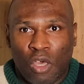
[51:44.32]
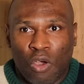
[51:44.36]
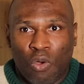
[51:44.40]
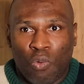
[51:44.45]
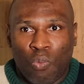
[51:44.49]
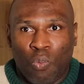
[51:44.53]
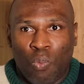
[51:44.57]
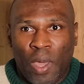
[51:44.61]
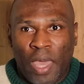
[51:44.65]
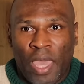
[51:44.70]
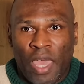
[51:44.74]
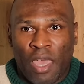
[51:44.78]

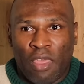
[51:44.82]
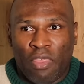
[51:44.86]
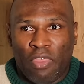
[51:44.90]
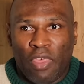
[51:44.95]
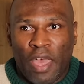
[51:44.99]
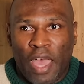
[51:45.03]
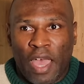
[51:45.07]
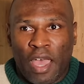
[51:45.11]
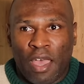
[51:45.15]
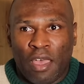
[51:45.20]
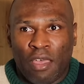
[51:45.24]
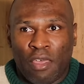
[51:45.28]
where
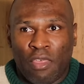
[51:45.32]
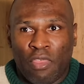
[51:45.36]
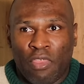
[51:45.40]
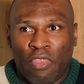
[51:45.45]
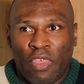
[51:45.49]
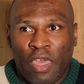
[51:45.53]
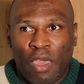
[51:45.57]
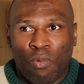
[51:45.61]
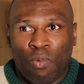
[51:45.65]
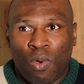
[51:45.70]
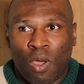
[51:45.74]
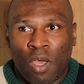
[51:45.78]
that
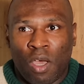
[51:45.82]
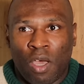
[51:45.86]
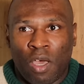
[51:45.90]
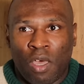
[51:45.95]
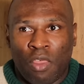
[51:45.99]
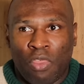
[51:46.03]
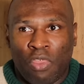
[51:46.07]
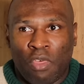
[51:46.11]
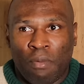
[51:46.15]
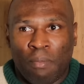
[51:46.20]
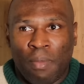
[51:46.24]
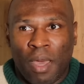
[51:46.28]
they
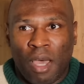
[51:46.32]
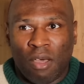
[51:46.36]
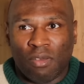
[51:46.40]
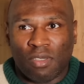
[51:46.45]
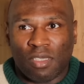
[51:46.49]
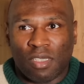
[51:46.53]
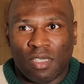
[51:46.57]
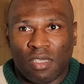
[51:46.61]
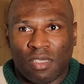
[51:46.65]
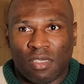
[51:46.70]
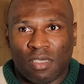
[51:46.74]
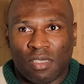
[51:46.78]
were the
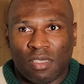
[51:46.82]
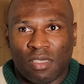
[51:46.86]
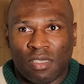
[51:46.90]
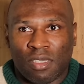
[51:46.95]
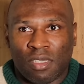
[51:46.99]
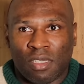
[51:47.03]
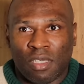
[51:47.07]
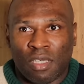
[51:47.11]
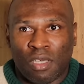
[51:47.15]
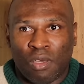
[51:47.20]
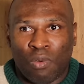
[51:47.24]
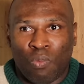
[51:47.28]
mouses,
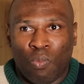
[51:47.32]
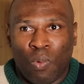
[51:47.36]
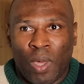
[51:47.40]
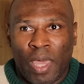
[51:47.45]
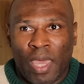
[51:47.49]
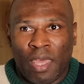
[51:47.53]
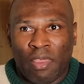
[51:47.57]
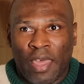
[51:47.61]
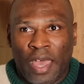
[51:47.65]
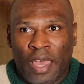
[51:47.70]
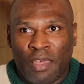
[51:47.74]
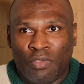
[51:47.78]

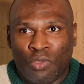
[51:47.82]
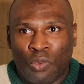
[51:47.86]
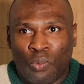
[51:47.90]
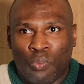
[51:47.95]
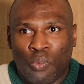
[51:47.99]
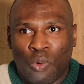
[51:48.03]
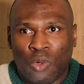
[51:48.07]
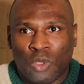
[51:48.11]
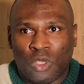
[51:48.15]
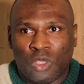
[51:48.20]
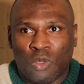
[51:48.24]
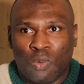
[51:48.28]
where that the
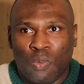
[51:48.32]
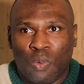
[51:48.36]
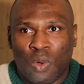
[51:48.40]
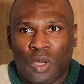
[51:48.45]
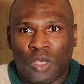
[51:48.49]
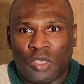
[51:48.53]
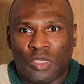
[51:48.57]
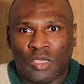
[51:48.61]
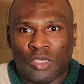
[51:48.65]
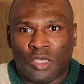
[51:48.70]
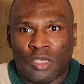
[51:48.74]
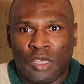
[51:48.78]
water
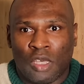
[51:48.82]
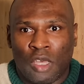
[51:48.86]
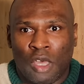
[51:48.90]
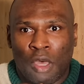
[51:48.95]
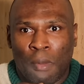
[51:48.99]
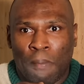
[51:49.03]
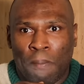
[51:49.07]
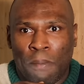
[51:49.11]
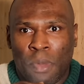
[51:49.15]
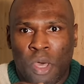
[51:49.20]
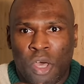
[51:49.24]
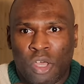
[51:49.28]
was
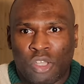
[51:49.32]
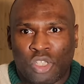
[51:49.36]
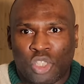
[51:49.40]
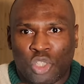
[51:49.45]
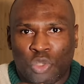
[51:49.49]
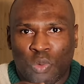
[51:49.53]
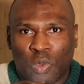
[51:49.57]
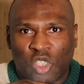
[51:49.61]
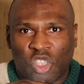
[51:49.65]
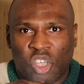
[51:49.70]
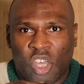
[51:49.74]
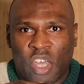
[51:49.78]

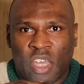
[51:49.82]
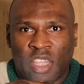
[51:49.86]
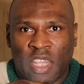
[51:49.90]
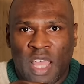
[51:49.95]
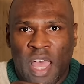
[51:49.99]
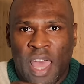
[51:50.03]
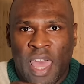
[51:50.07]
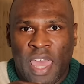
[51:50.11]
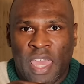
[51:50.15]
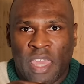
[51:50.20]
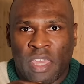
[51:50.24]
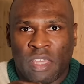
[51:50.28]
emerged to a certain
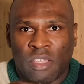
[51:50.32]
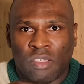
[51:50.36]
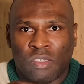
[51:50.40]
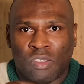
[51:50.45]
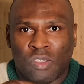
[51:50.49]
height.